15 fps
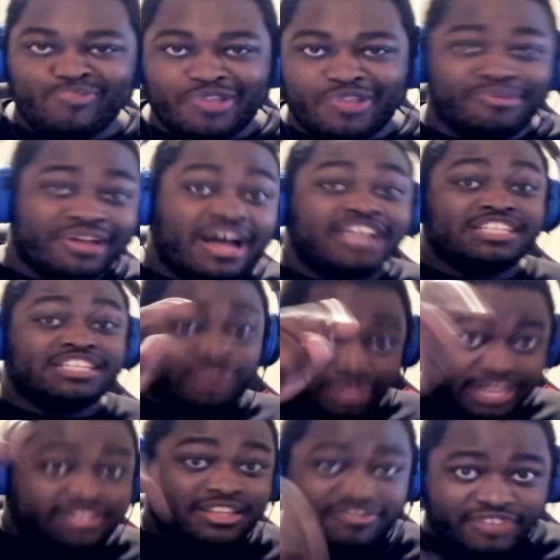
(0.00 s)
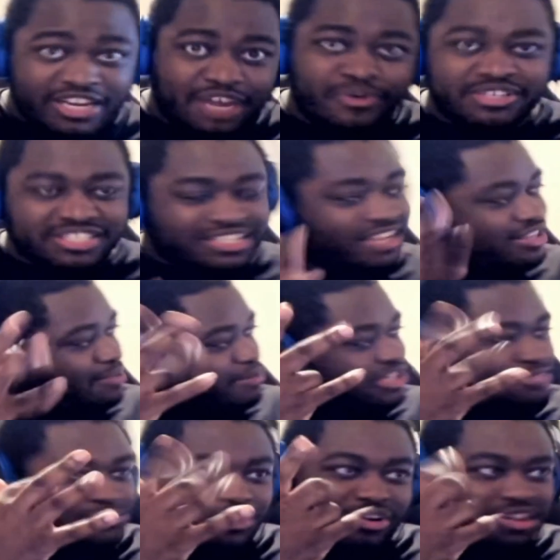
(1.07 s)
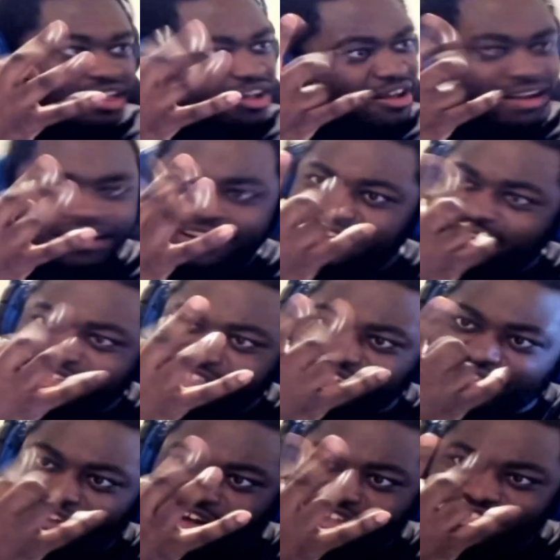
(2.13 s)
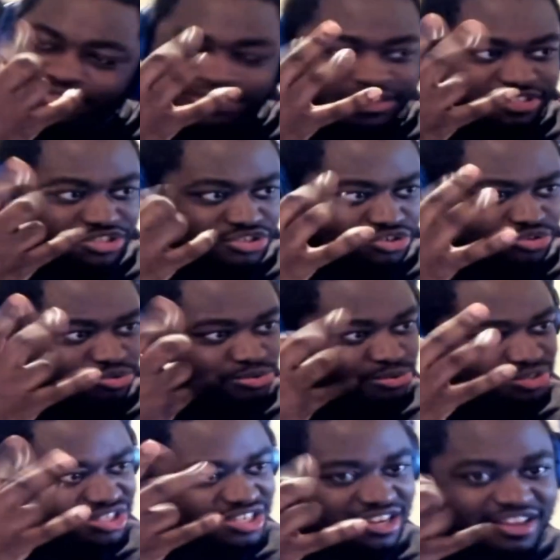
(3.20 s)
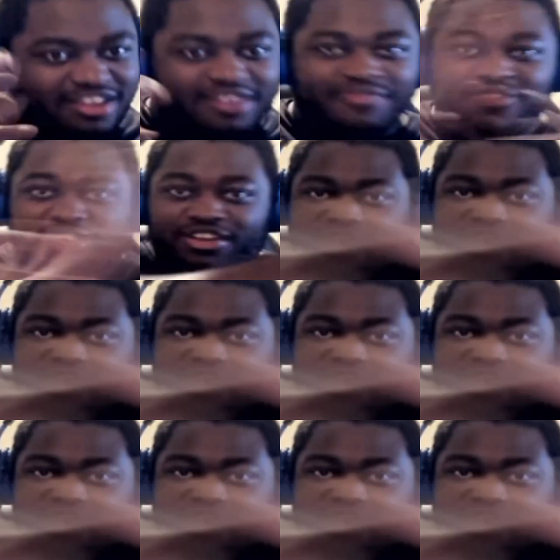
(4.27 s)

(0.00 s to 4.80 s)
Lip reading: But guys, if you liked the video, I want you to take the big small claws of awesomeness juice and go